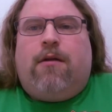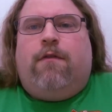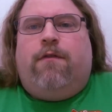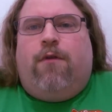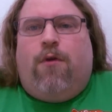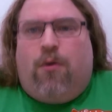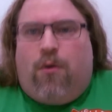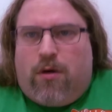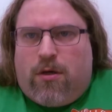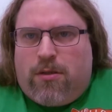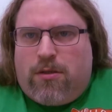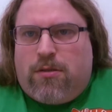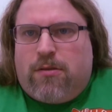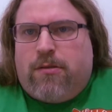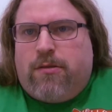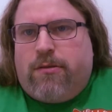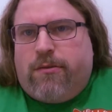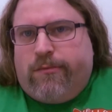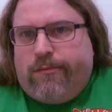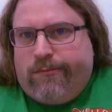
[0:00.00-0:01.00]
of
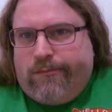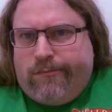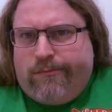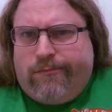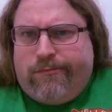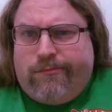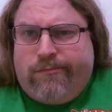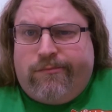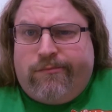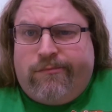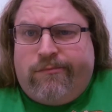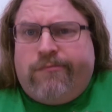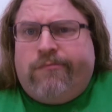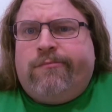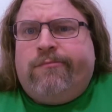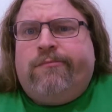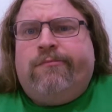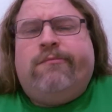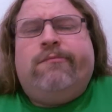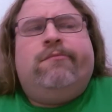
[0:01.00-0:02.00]
course,
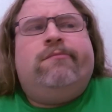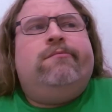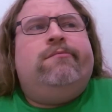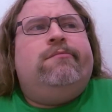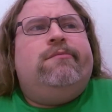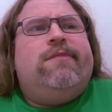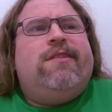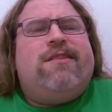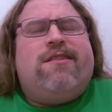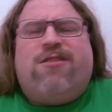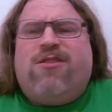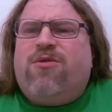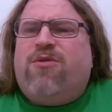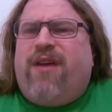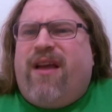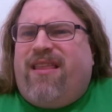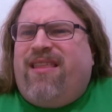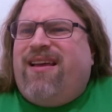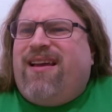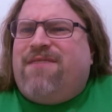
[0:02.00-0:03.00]
it's a
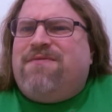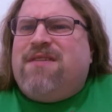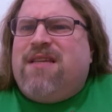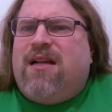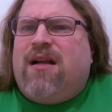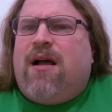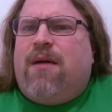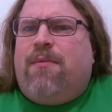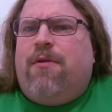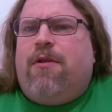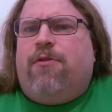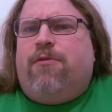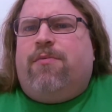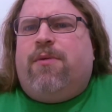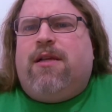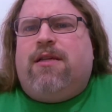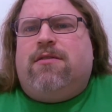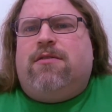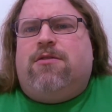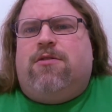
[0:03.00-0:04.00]
story I think I've seen a couple other
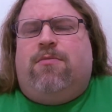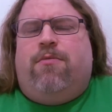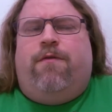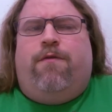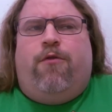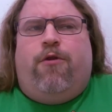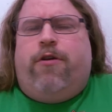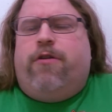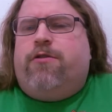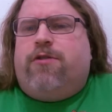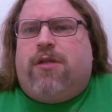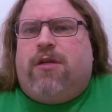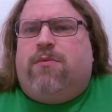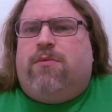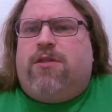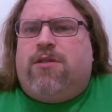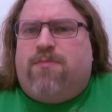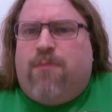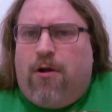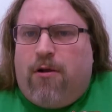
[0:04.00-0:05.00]
places do before, usually
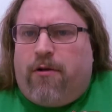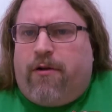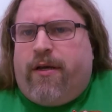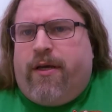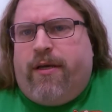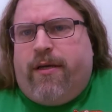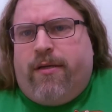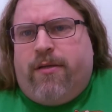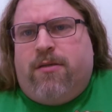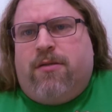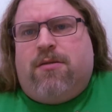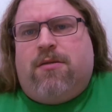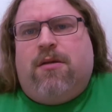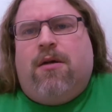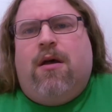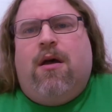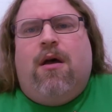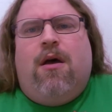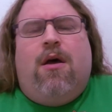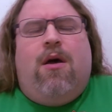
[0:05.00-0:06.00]
with smaller kids,
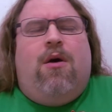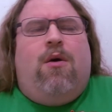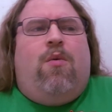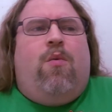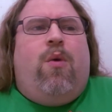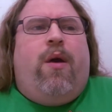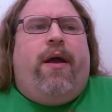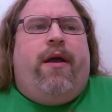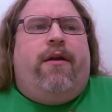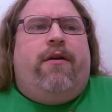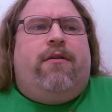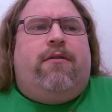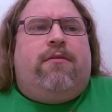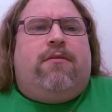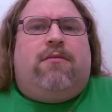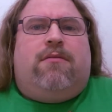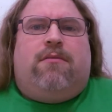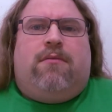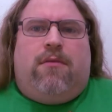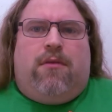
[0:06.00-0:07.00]

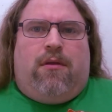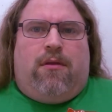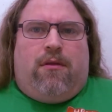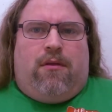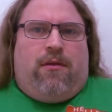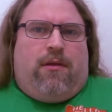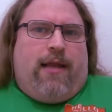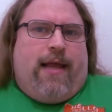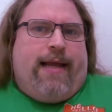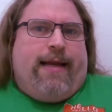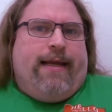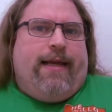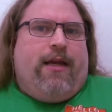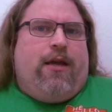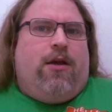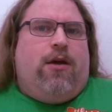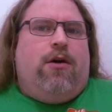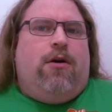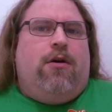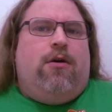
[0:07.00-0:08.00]
where letting
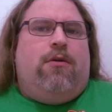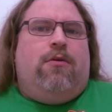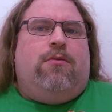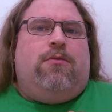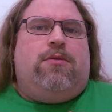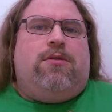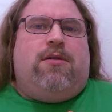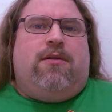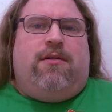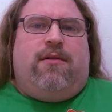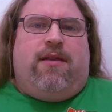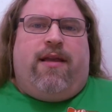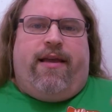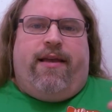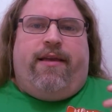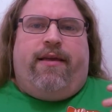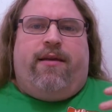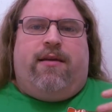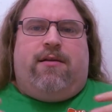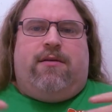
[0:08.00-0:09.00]
go so that they
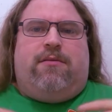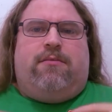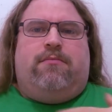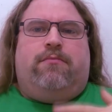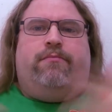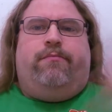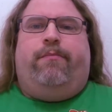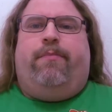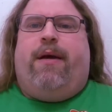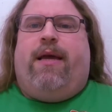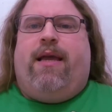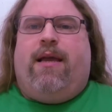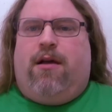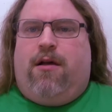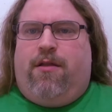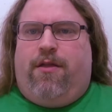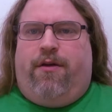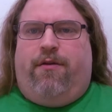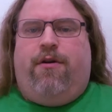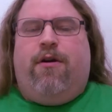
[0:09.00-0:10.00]
can bike
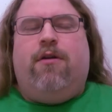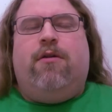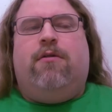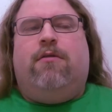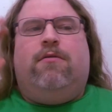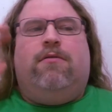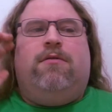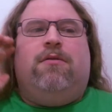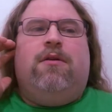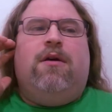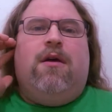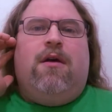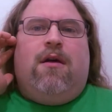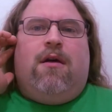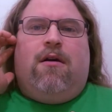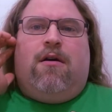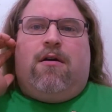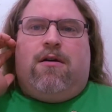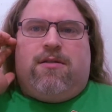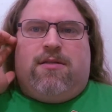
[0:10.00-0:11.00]
on their own
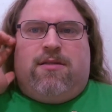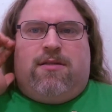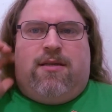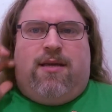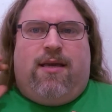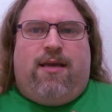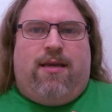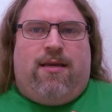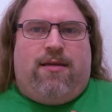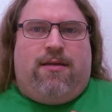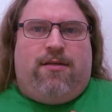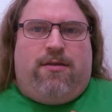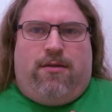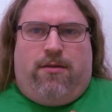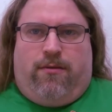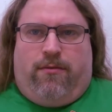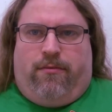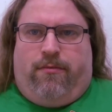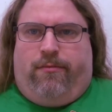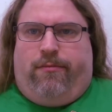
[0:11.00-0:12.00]
causes the kid
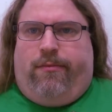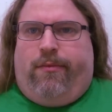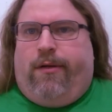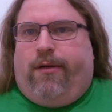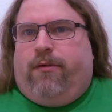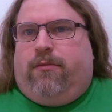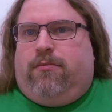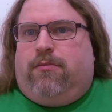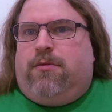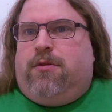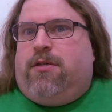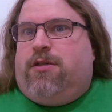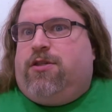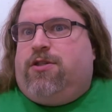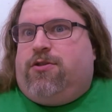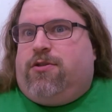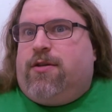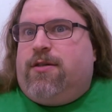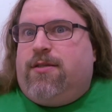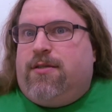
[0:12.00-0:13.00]
to,
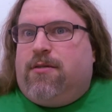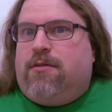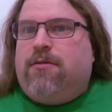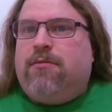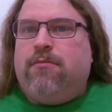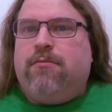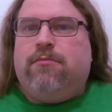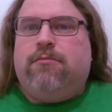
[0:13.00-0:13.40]
distrust